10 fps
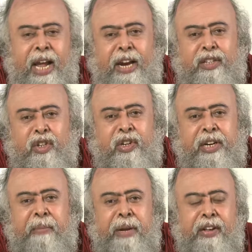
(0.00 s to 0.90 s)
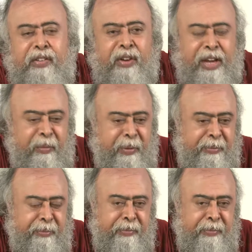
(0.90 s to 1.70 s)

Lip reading: and esoteric meanings are given.